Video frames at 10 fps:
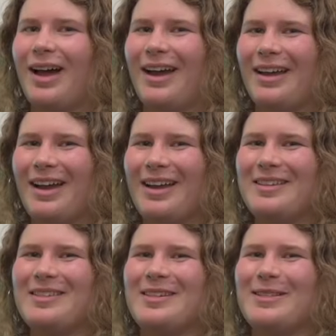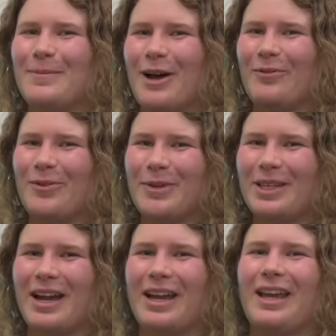Hi guys, it's Bar from
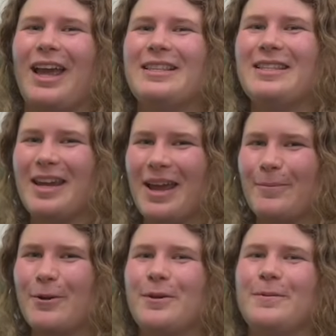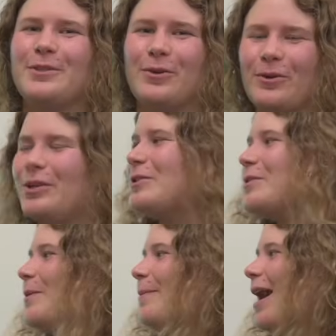Ignite, and today I'm going to be talking to
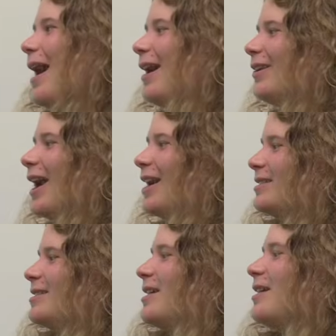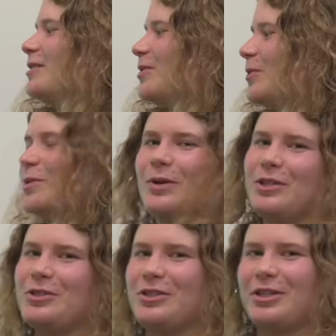you about how to answer a source
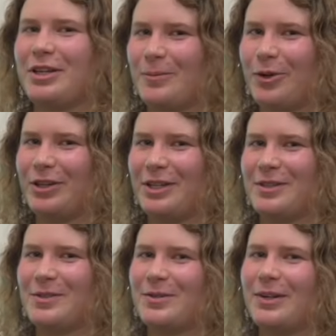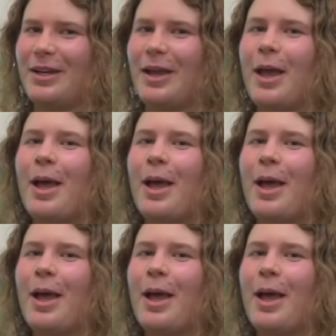question in modern history.